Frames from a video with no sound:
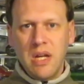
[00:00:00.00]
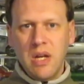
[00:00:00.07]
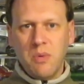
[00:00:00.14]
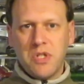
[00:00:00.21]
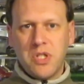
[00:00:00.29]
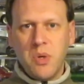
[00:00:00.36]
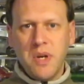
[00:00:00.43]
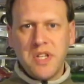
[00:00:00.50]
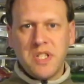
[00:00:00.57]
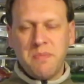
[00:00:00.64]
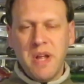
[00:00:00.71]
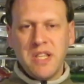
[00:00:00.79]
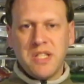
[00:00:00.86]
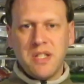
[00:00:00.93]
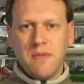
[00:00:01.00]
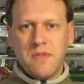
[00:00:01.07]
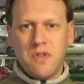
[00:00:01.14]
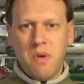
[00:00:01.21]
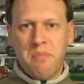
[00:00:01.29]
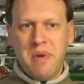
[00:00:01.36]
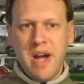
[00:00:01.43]
it was too expensive
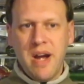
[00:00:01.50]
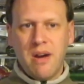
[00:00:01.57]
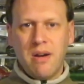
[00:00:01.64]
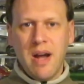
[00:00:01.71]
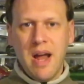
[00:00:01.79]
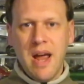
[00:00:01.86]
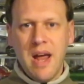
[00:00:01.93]
to repair,